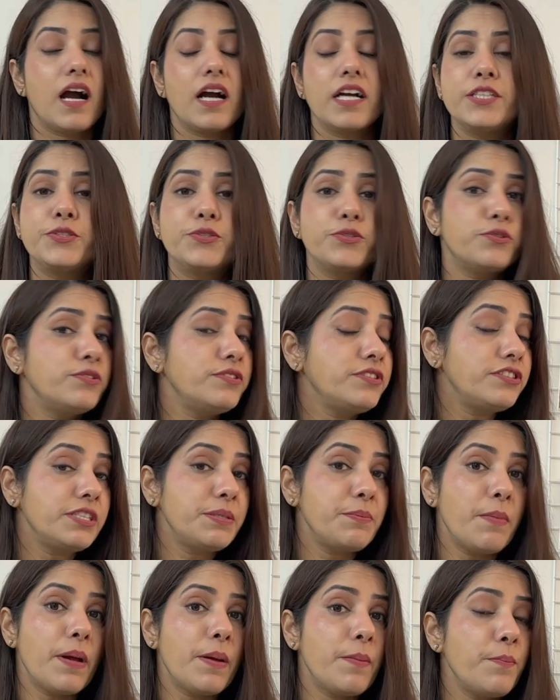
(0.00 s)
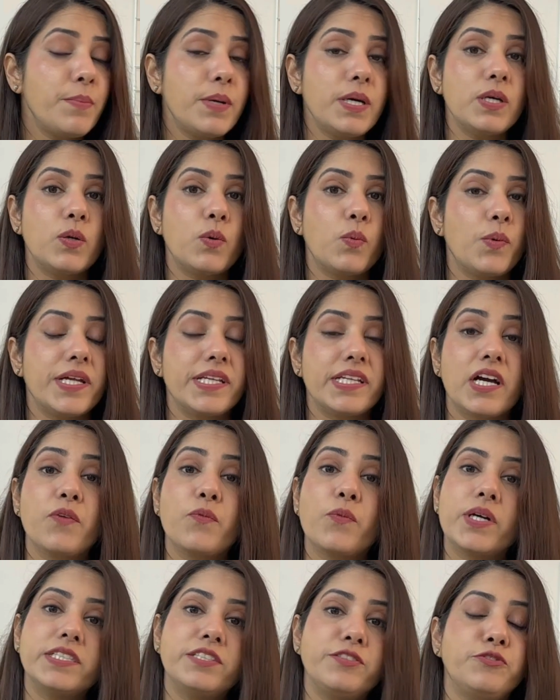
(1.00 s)
I don't remember when I
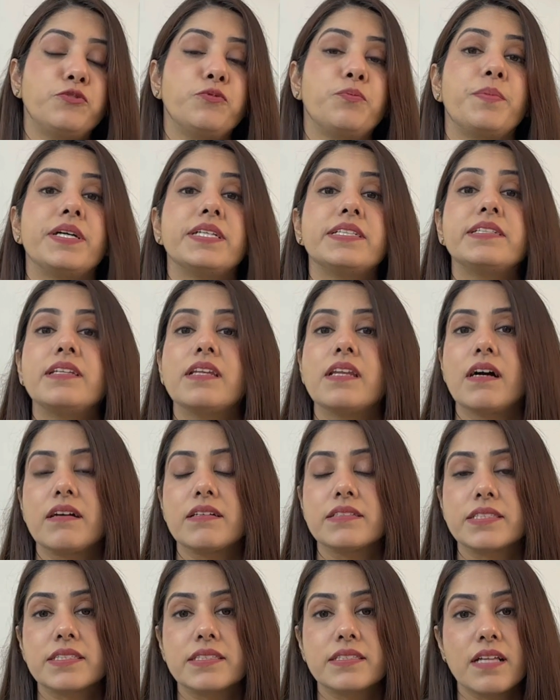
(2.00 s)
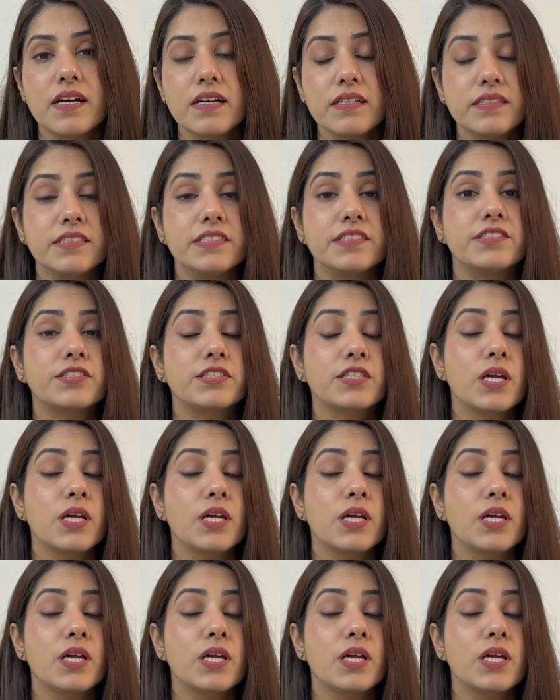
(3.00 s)
went to bed last night.